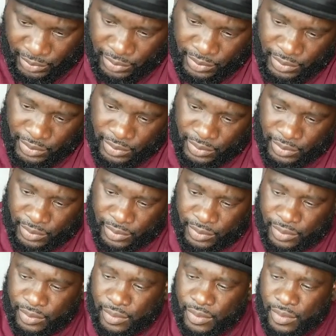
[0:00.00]
Not yet.
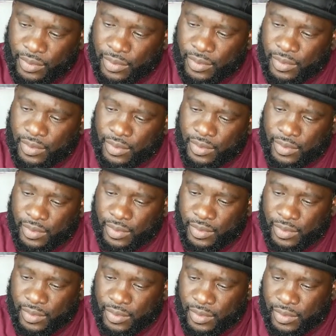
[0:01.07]
Oh, well, you know what? I
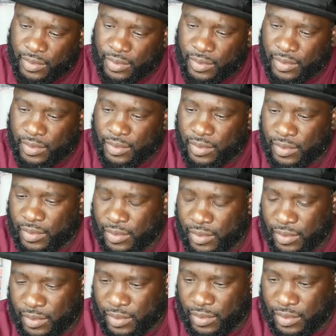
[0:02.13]
have
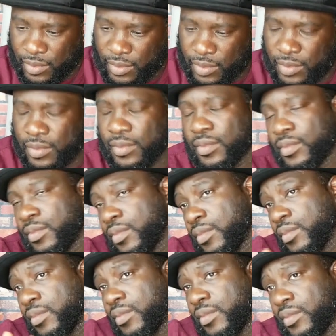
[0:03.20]
like
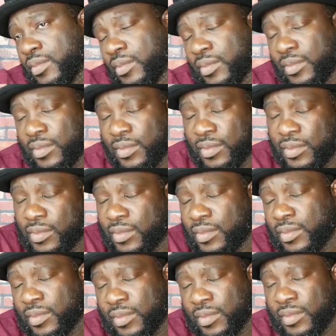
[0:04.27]
a little security
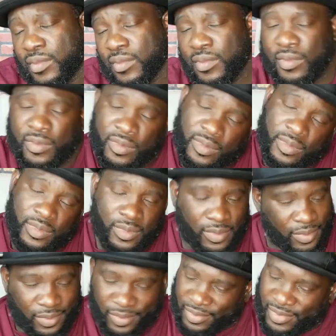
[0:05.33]
camera.
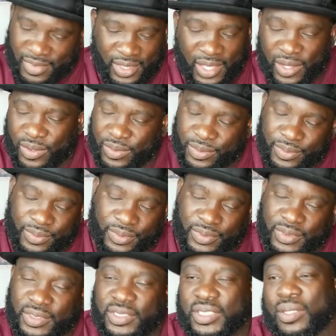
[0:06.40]
No,
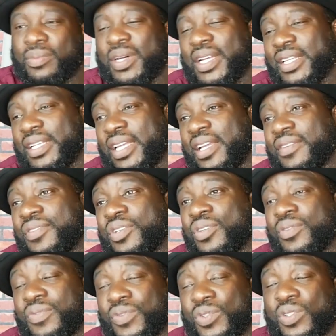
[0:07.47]
somebody gave you
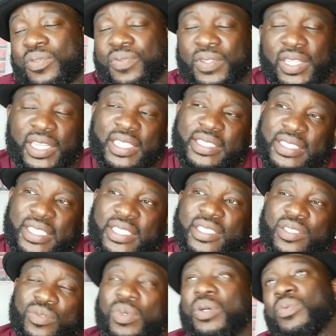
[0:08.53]
a full-fledged, this
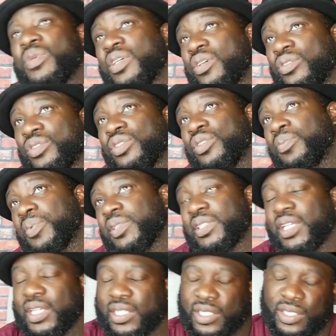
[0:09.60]
is what we're going to do to
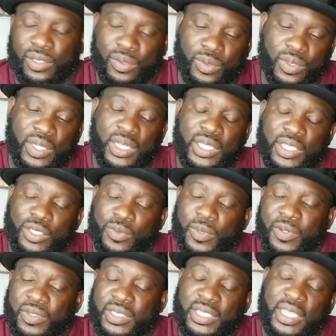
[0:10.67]
protect you.
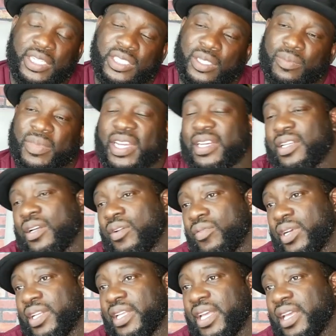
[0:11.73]
Spirit says somebody
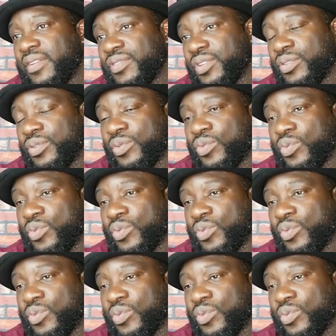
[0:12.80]
already gave you